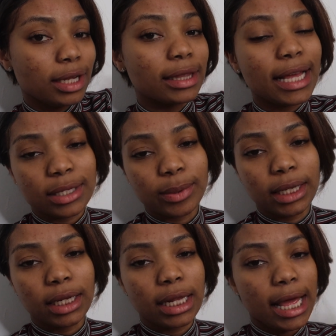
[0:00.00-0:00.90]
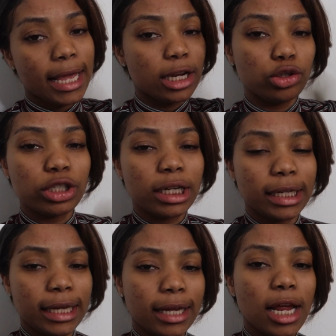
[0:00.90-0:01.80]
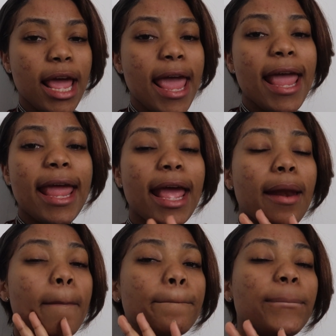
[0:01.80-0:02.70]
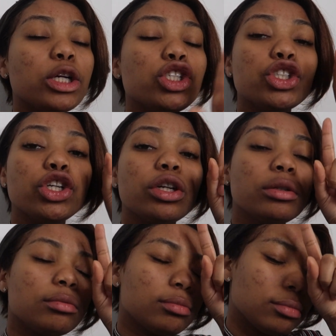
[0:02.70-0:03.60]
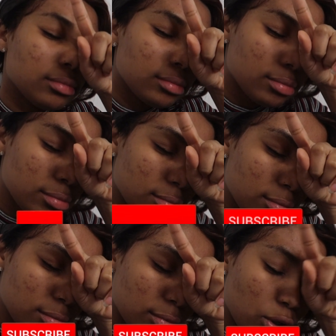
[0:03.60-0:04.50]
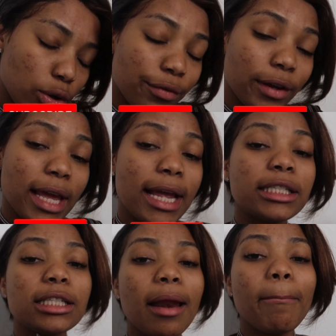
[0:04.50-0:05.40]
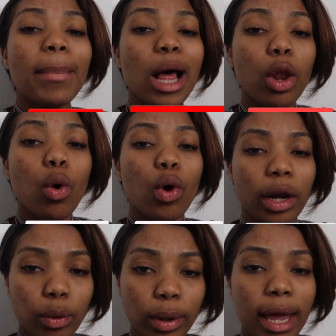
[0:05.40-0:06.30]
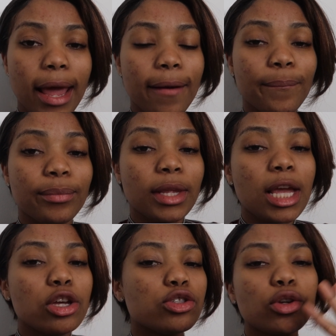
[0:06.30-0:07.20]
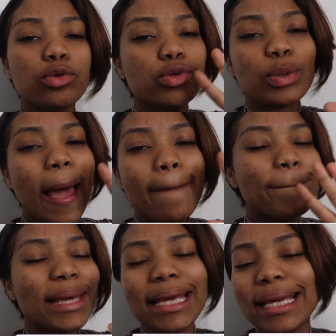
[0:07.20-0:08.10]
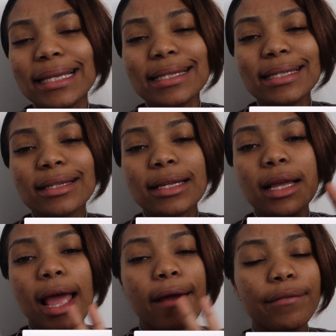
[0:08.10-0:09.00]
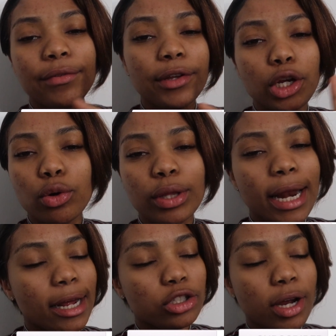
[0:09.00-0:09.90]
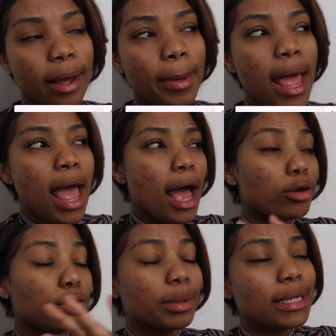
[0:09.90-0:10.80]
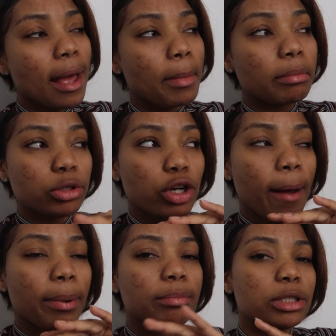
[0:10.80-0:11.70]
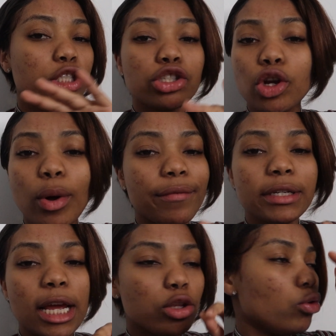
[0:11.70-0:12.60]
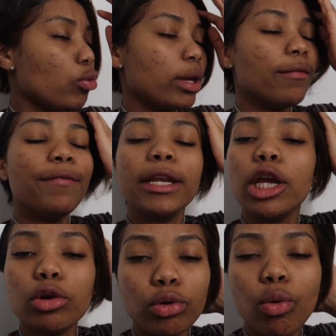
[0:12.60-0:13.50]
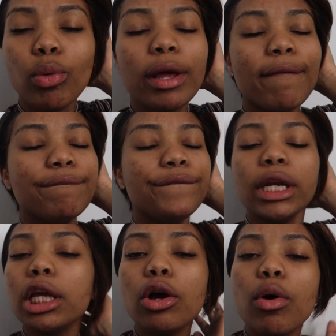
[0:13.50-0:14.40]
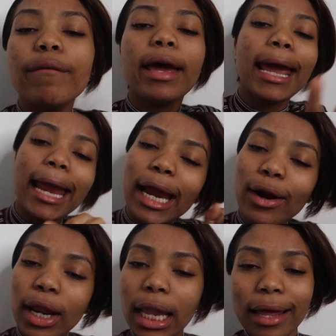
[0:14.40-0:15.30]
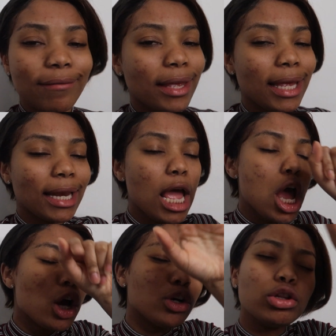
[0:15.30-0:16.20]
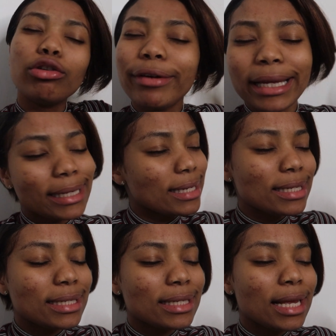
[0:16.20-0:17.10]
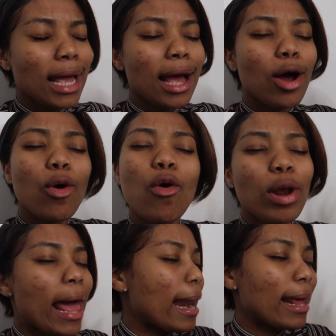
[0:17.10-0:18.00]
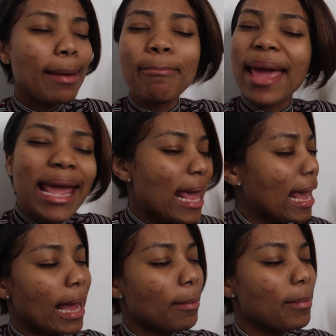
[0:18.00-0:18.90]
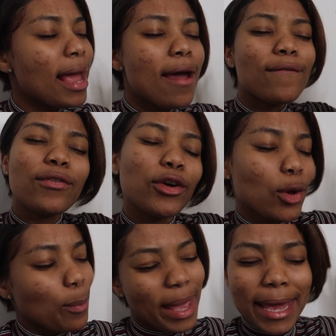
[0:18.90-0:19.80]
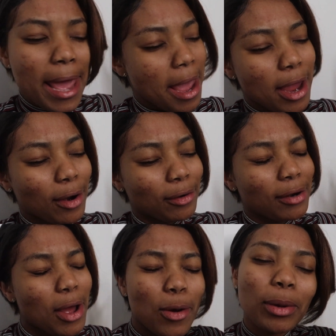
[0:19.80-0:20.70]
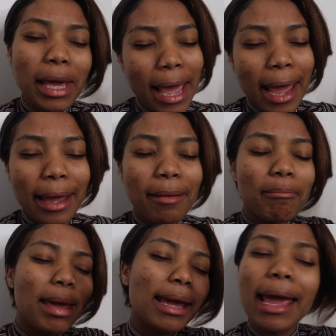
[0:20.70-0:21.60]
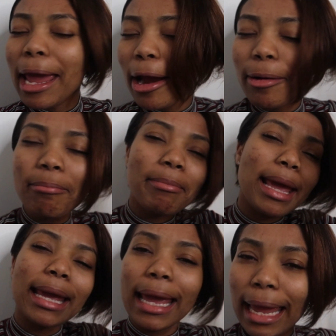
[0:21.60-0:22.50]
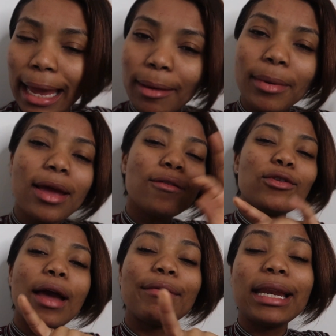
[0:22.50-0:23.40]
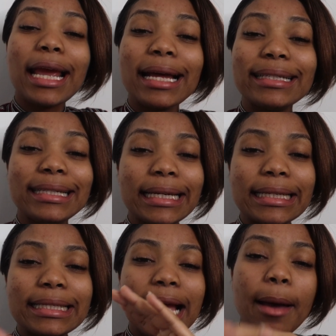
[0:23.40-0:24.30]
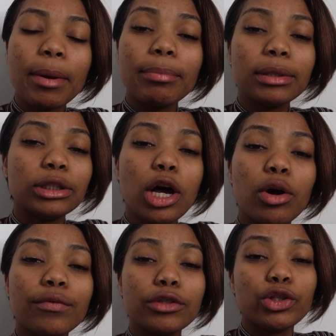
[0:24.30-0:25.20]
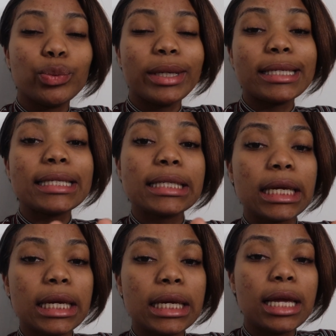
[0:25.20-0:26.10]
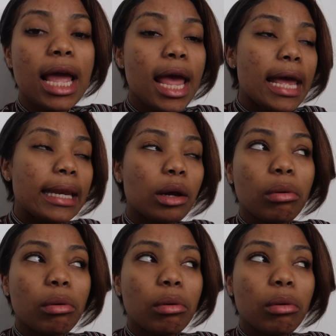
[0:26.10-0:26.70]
That's what it looked like, and you should click it. And put your notification bell on, okay? So you do not miss every video that I drop. I don't know what time I'm gonna drop them, but just know every day you're gonna get a video. You're gonna get a video of hair, loving, glorious, a whole lot of mayhem for your Mayhair, okay? Mayhair Mayhem. If you have any ideas, comment below of what you want to see, any